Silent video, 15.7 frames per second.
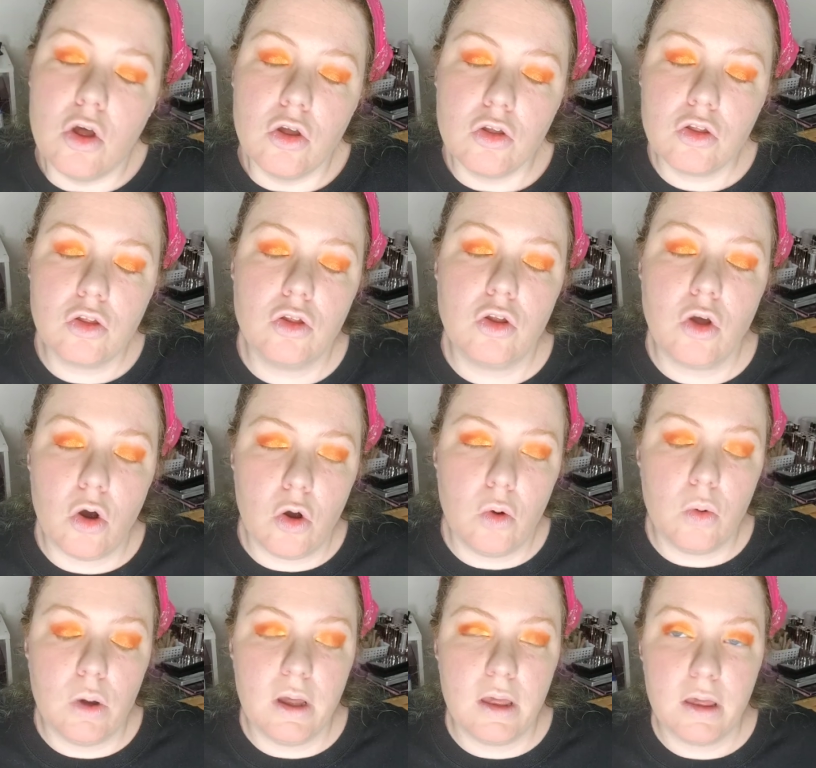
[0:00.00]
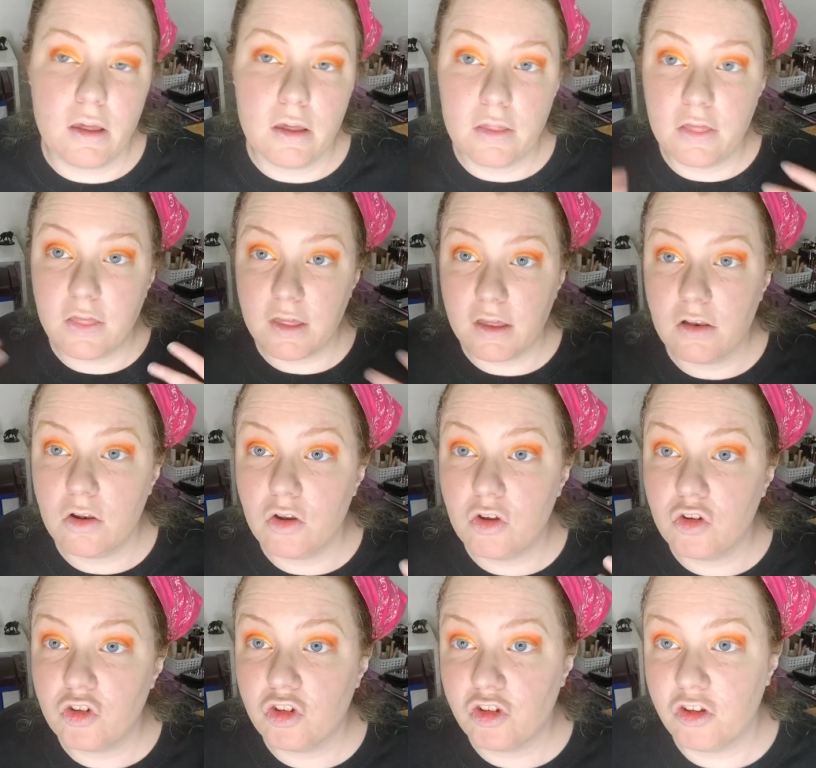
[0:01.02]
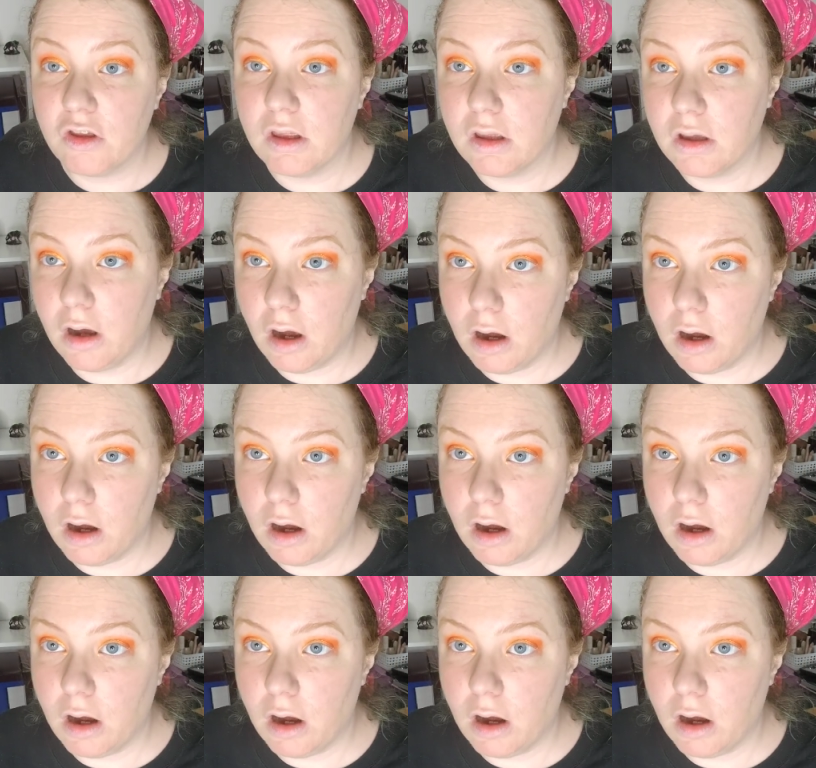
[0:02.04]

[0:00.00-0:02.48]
So, then she